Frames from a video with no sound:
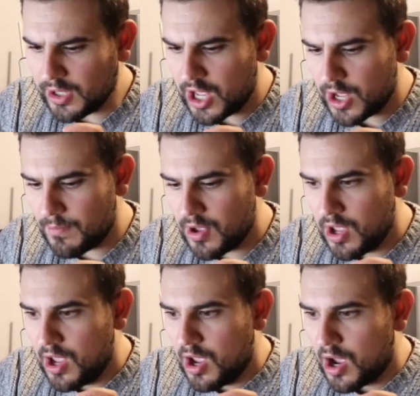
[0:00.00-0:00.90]

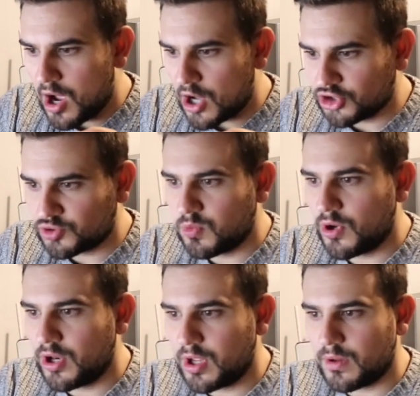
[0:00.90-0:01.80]
I just want
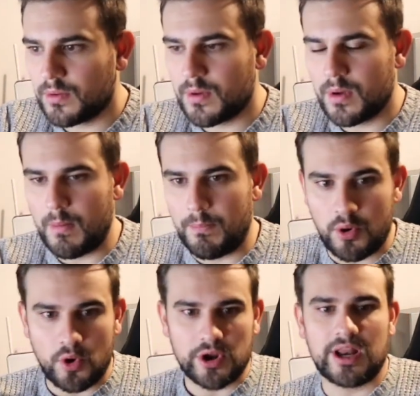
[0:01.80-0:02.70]
to
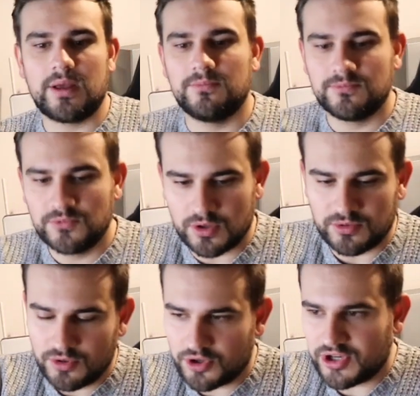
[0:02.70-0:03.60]
point,
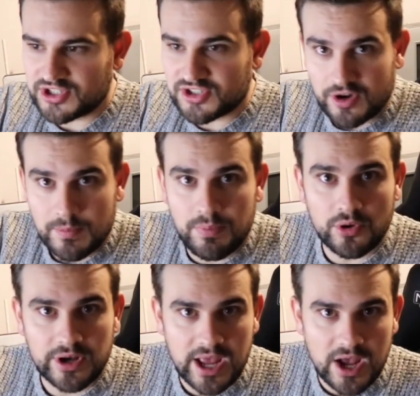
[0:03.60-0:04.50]
not necessarily
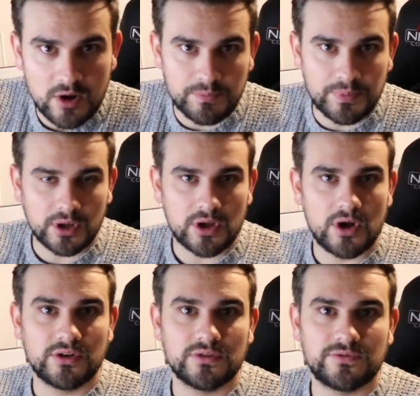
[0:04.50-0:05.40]
point out, but
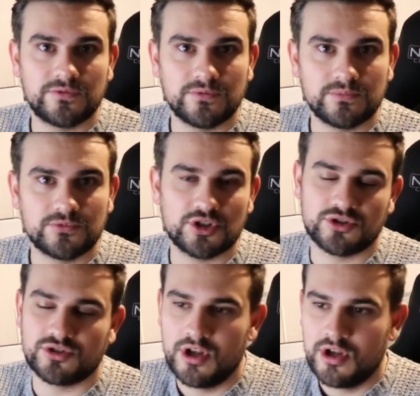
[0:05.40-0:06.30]
kind of
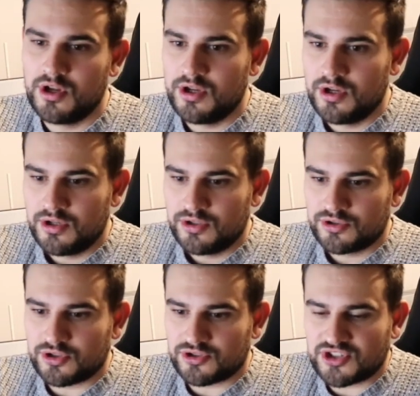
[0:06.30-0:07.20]
just
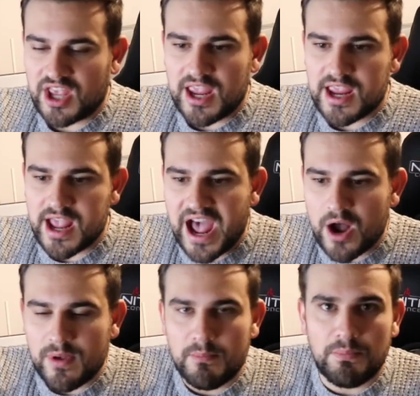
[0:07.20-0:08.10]
say
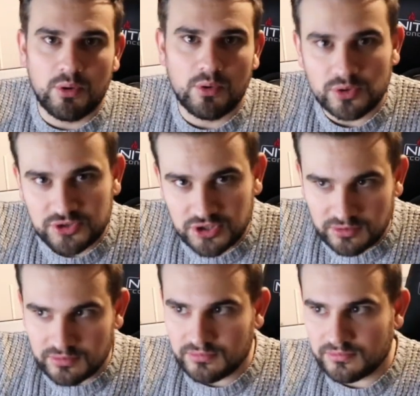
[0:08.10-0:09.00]
how
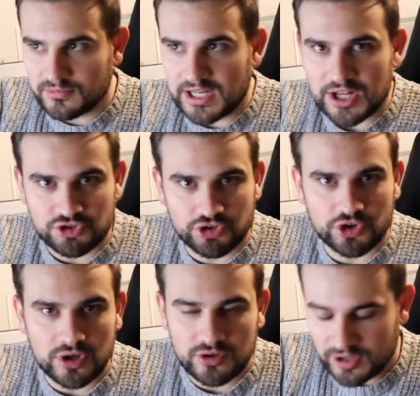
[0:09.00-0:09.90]
important the
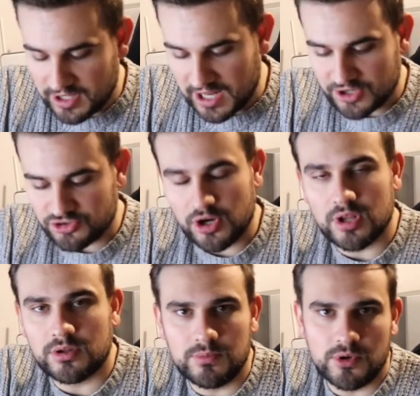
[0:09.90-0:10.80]

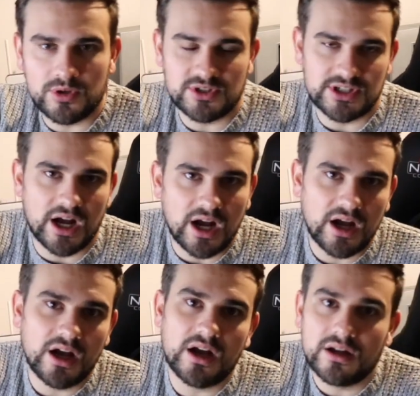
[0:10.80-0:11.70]
Electroneum community
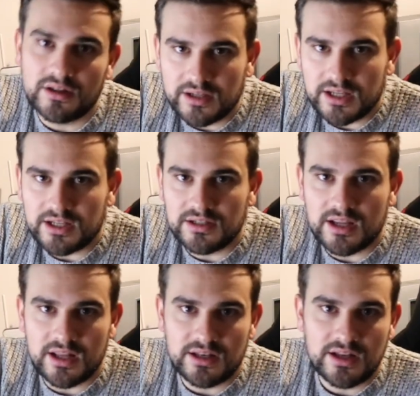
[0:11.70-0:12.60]
are
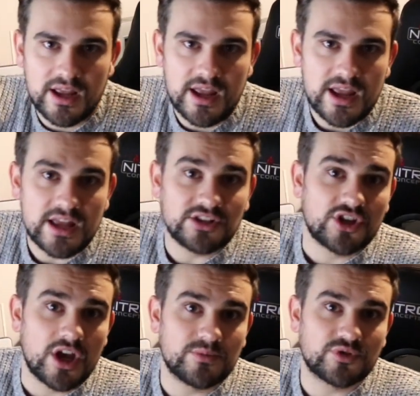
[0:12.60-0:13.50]
in
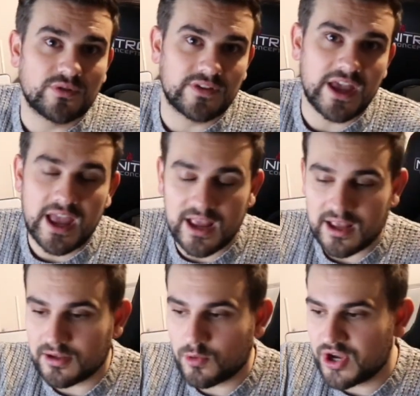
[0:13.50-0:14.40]
terms of
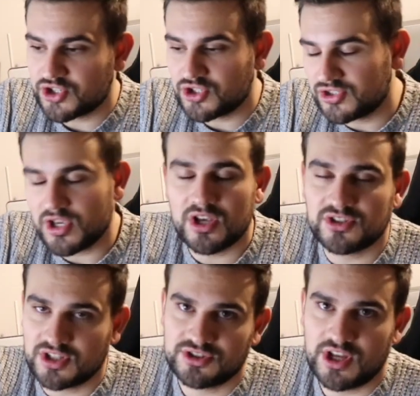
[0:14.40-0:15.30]
getting questions
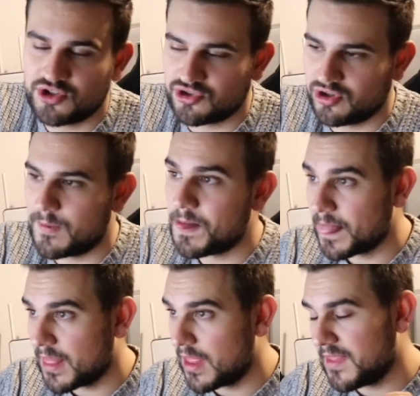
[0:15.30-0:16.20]
asked, etc.
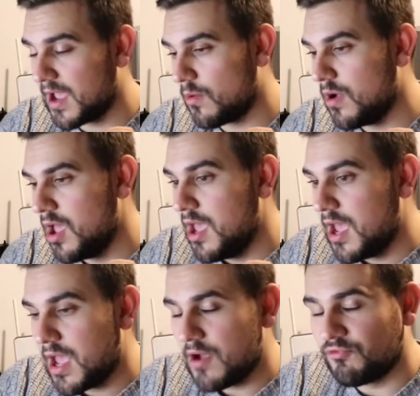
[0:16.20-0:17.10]
Now,
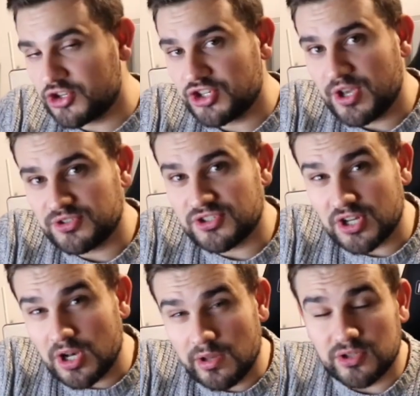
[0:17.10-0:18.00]
Richard Ells has done
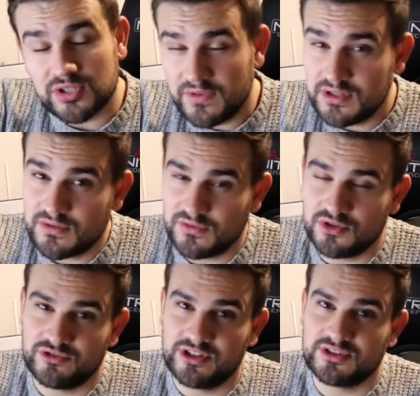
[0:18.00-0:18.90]
a lot of
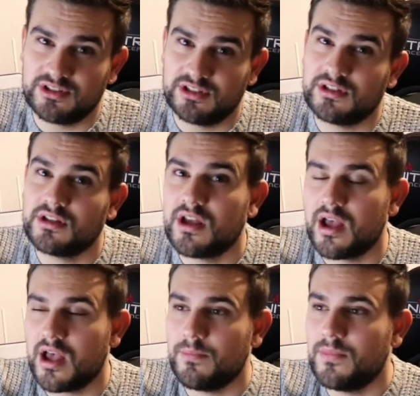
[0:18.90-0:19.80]
interviews recently,
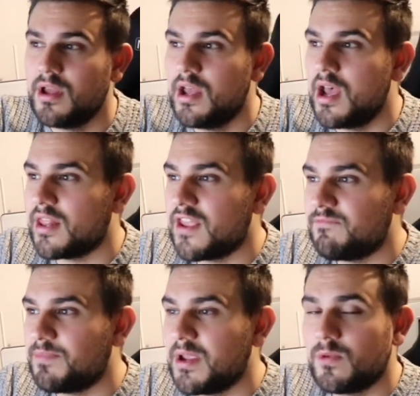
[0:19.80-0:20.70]
and
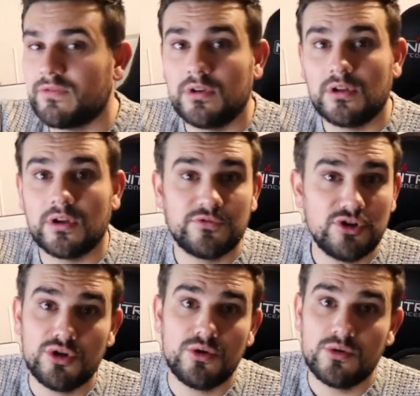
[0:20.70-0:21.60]
they've been with a lot of
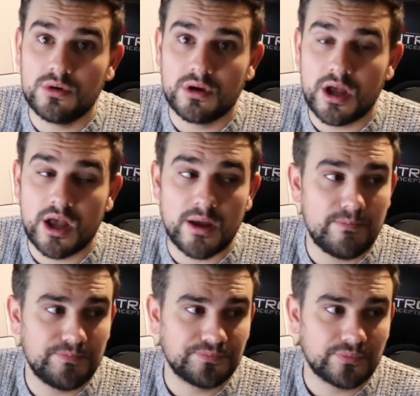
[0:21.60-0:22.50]
new
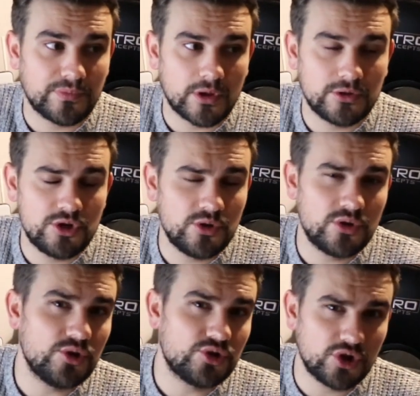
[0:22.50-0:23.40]

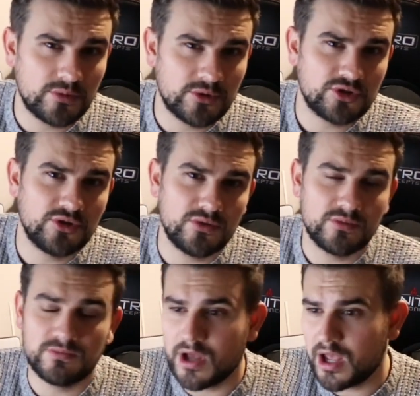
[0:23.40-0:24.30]
YouTubers, new
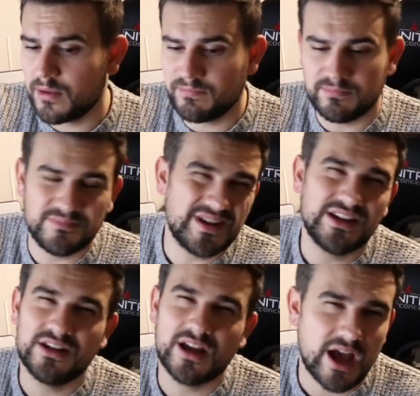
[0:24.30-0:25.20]

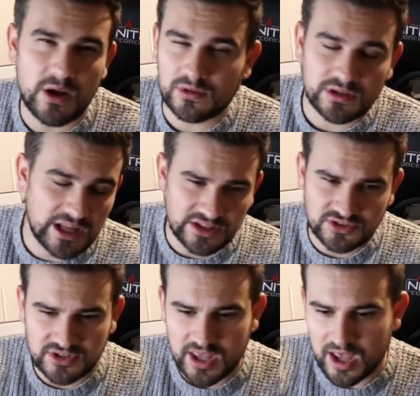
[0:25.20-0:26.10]
media
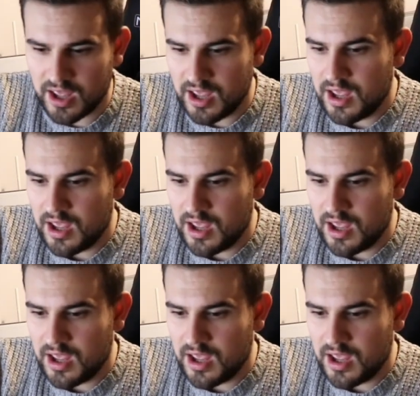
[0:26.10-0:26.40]
outlets that